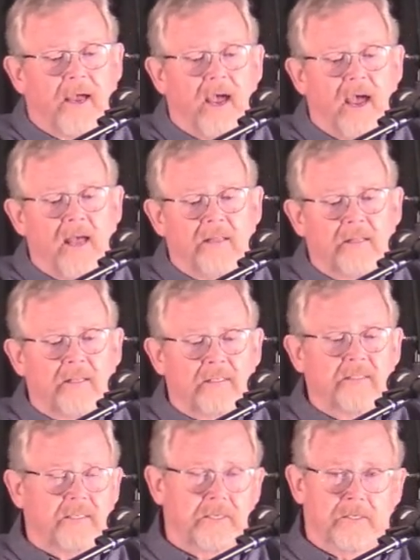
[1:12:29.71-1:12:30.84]
and the
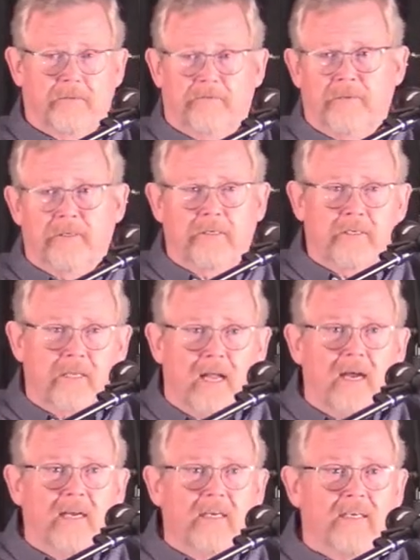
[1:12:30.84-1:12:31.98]
silver
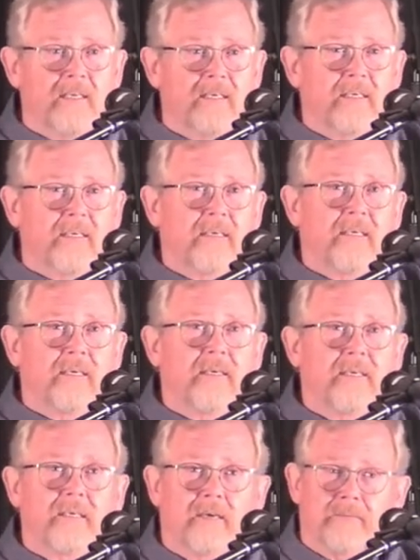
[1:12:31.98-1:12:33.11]

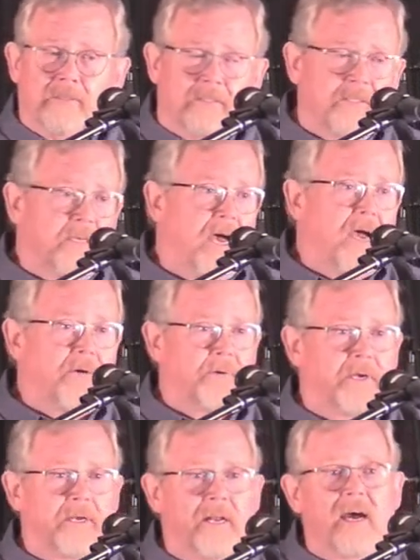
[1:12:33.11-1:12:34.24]
light of a
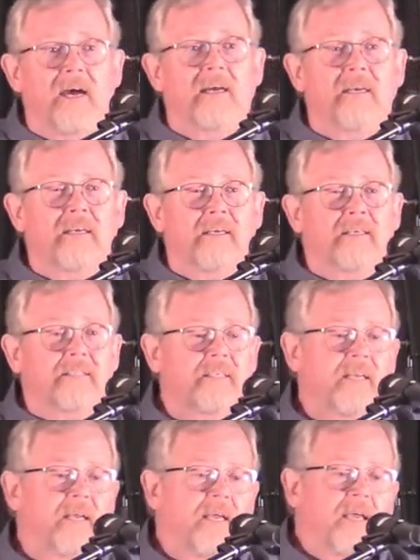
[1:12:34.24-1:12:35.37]
starry night
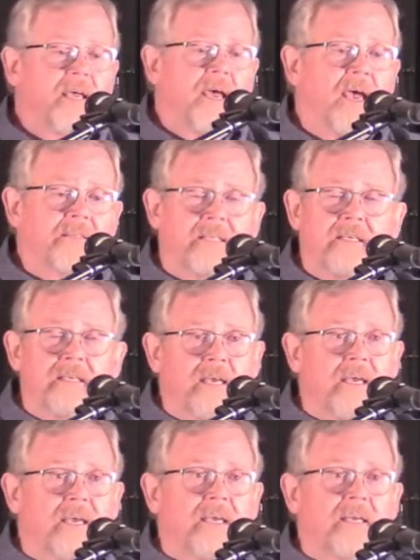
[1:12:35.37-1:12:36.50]
at the
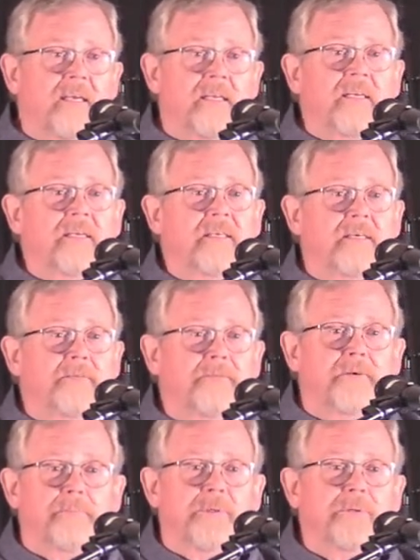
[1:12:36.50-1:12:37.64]
end of
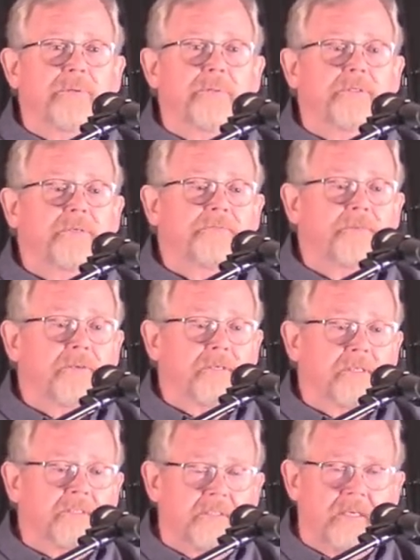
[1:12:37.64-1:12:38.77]
a
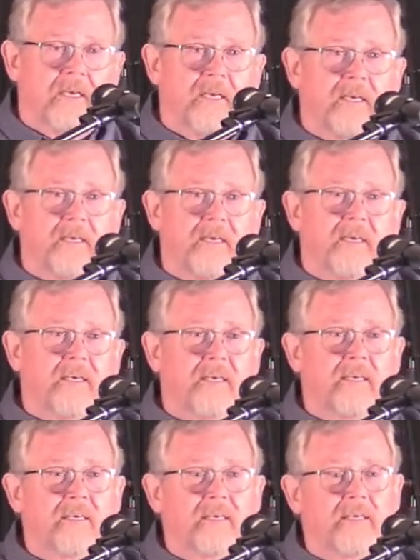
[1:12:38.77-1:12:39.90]
beautiful
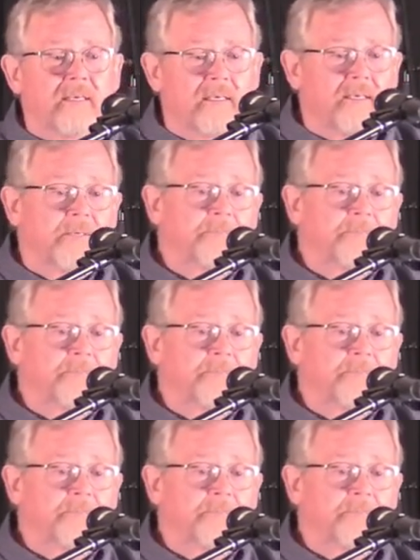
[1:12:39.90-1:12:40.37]
day.